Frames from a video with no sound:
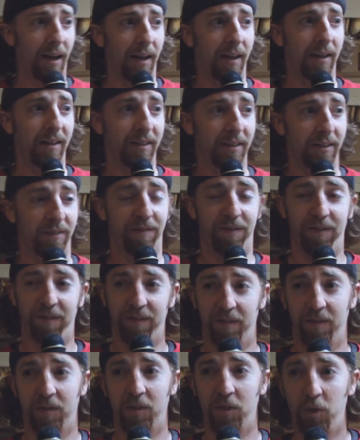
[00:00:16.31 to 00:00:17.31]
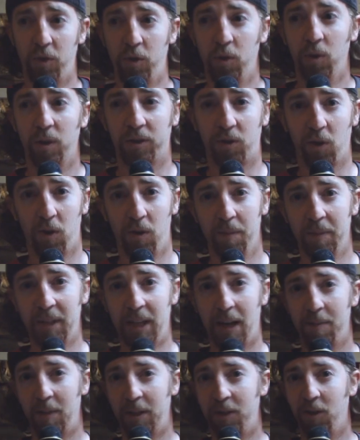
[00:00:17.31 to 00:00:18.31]
If you had told
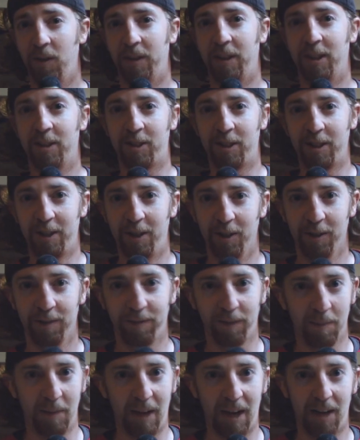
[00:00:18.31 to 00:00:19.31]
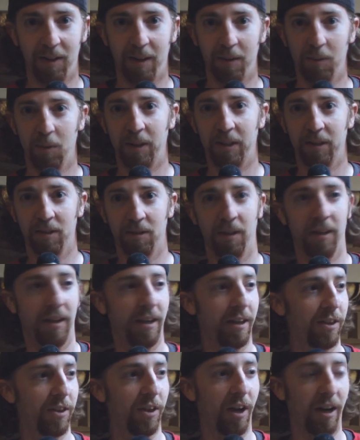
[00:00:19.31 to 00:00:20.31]
me I'd be doing this a year from now, I would have
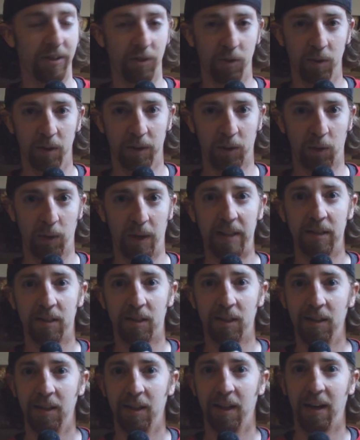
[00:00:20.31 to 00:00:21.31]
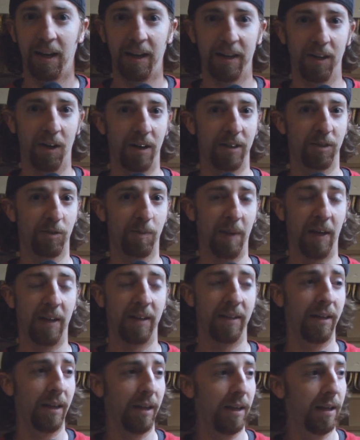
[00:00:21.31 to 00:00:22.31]
thought you were crazy. I'd always
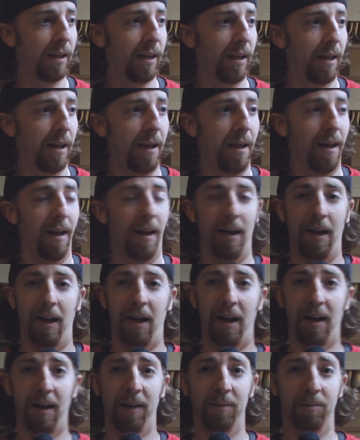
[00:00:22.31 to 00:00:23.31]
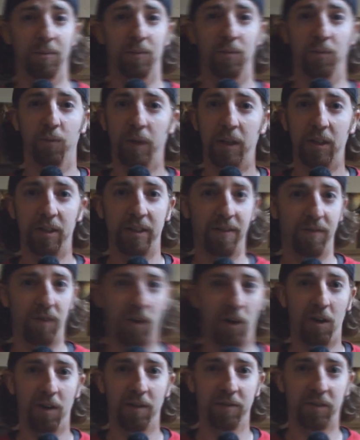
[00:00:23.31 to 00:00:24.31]
been really
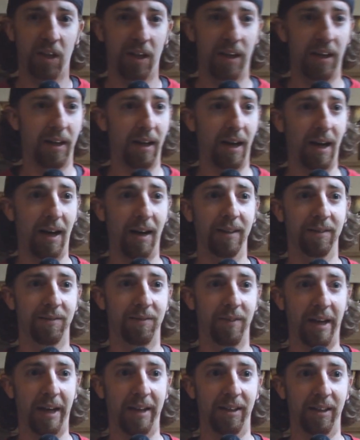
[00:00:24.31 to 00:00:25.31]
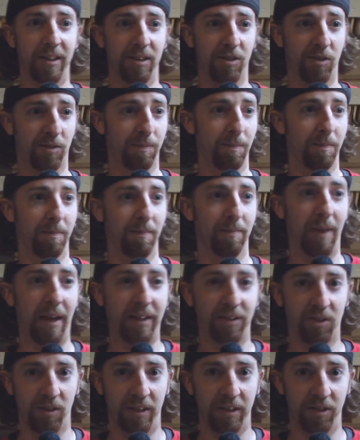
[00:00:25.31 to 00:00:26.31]
involved, at least
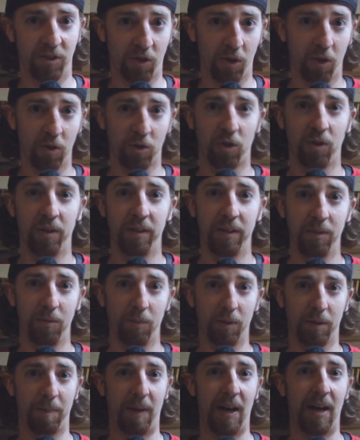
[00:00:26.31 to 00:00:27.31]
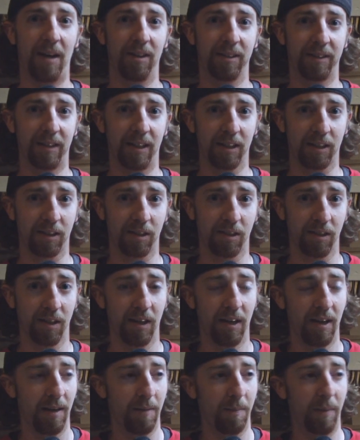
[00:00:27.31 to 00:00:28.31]
mentally and socially, with politics,
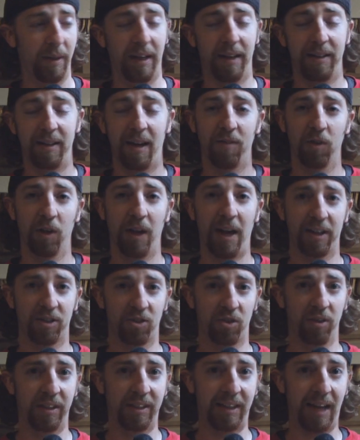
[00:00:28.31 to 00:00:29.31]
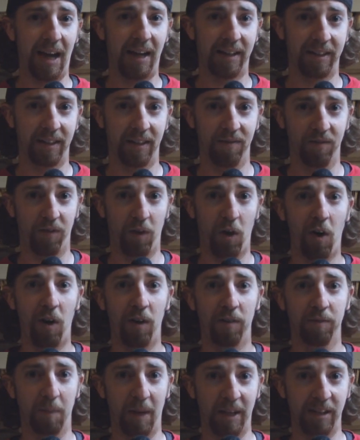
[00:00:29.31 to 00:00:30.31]
but I'd never actually gotten
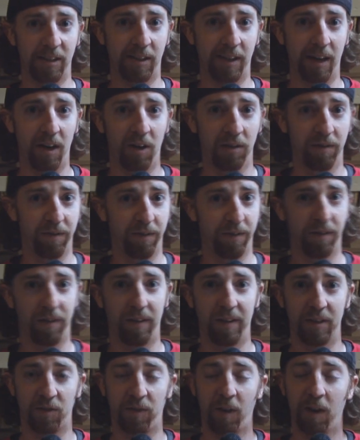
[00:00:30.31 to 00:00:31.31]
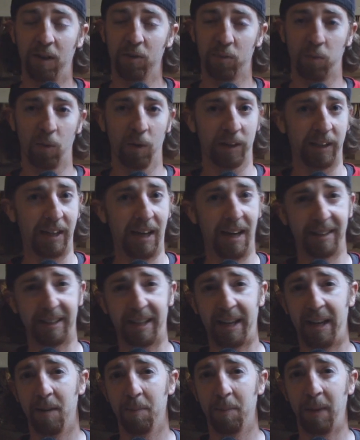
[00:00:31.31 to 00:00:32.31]
involved myself as far as working on
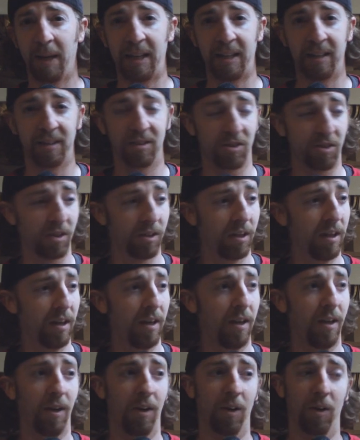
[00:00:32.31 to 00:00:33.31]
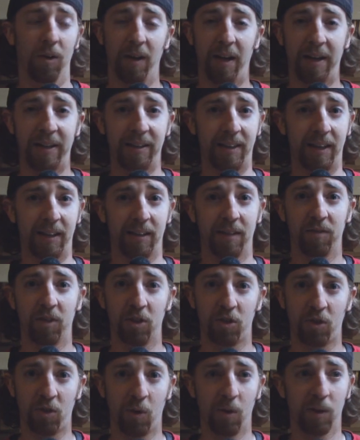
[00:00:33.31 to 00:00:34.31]
campaigns or anything of
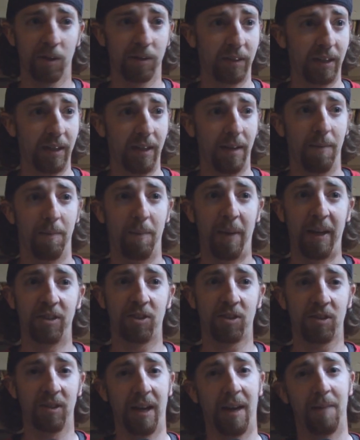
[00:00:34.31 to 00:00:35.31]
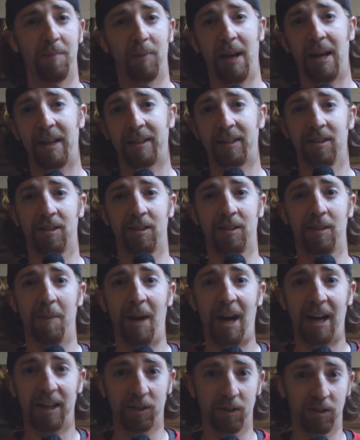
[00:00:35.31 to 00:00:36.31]
the sort. Basically, I practiced
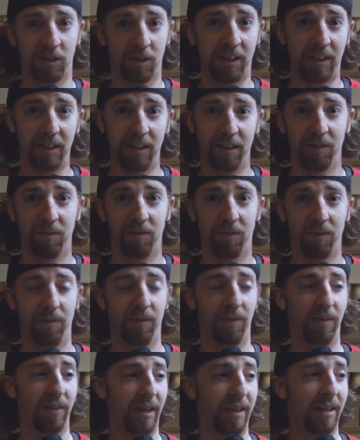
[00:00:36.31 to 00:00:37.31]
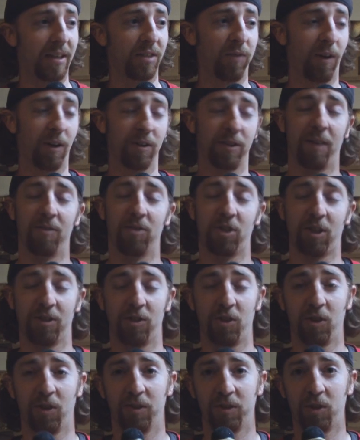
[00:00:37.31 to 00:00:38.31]
democracy as far as I was
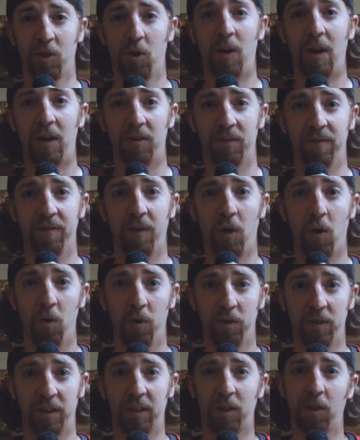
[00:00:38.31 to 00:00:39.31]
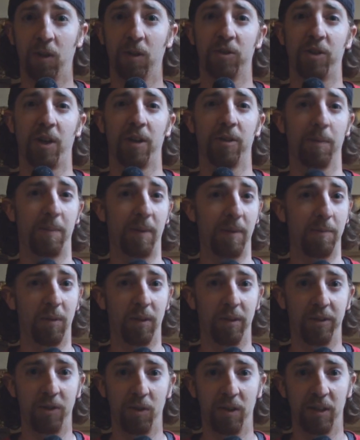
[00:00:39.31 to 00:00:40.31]
concerned. Go out and vote, encourage other
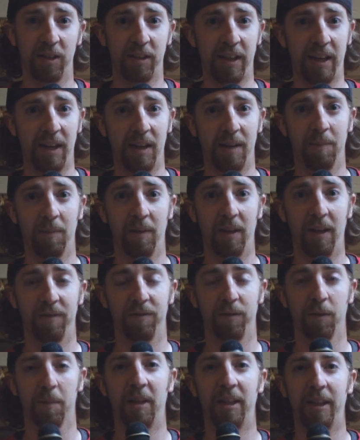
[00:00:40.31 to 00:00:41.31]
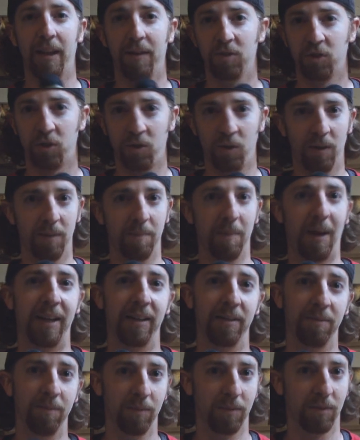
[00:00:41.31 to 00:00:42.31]
people to do the same, and for me, that was doing
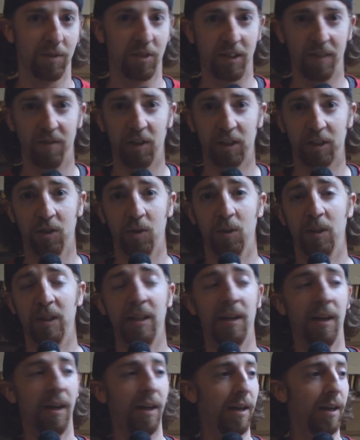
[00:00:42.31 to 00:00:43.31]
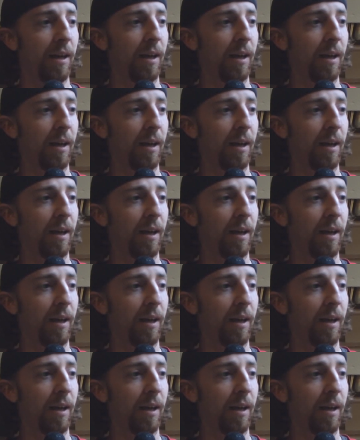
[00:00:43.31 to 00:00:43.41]
my civic duty.